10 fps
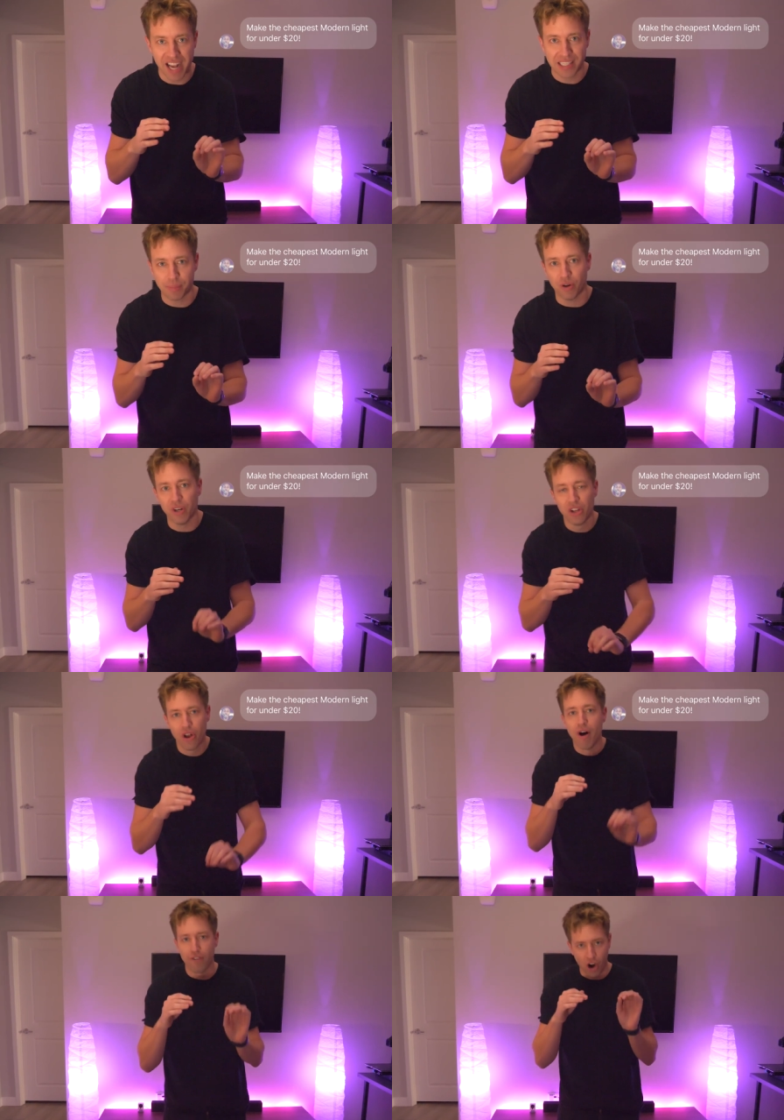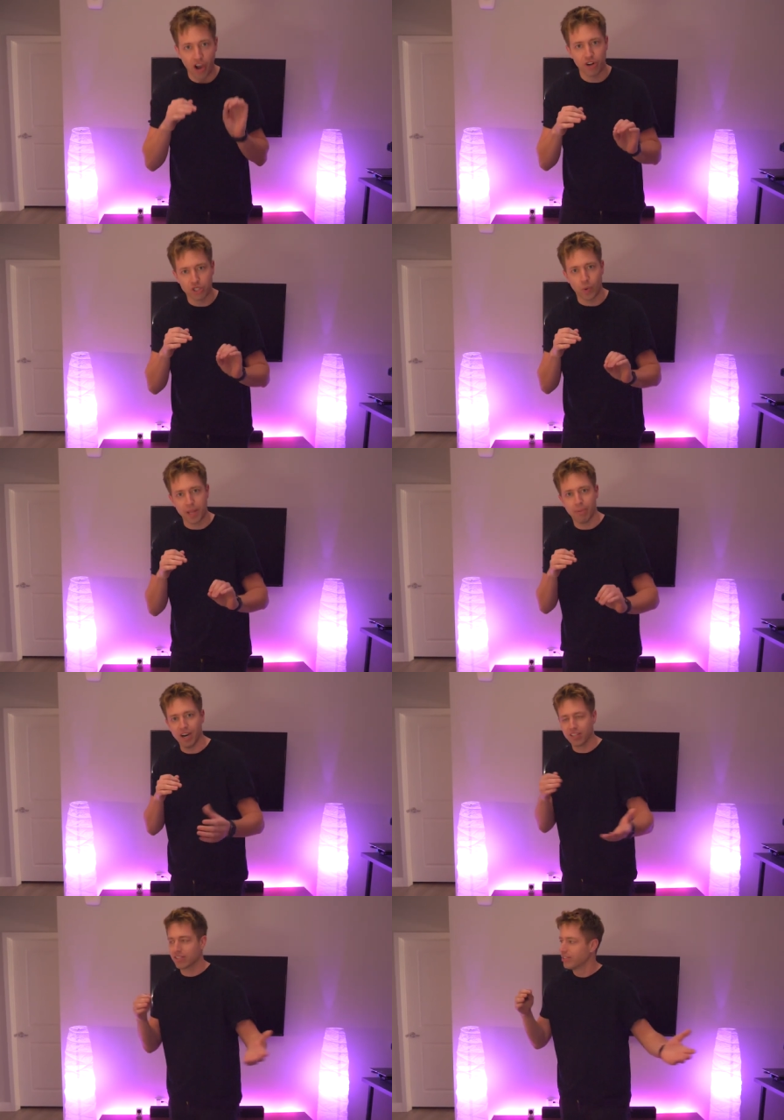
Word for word: possible for under twenty bucks.